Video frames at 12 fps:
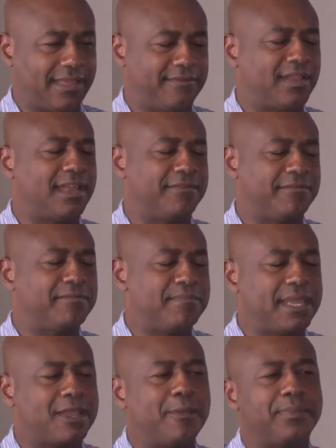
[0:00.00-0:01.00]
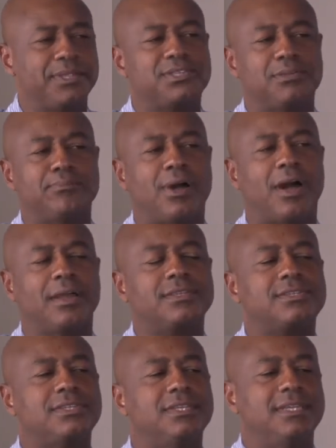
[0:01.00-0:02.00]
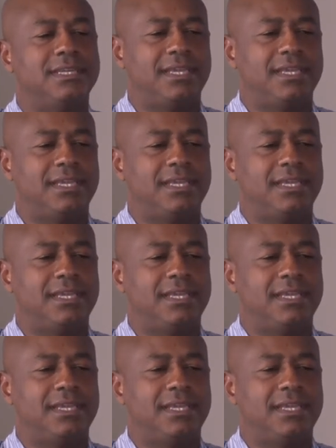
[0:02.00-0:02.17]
gave a lot of big companies some pause,